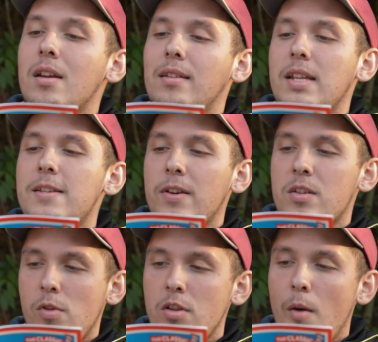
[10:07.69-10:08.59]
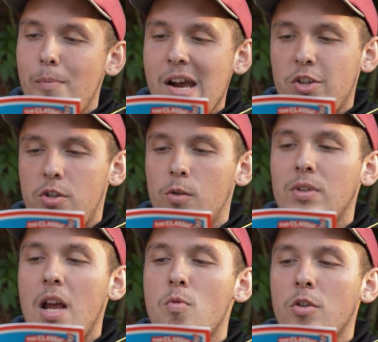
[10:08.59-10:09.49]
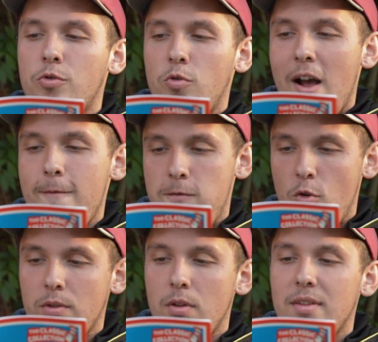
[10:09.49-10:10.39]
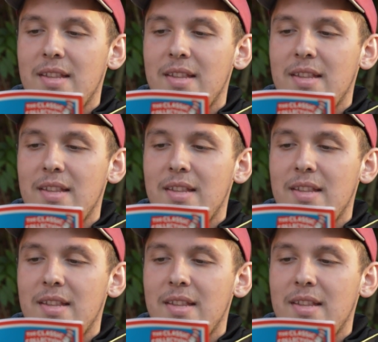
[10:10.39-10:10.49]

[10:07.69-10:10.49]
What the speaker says: These things will not bite you, they want to have fun.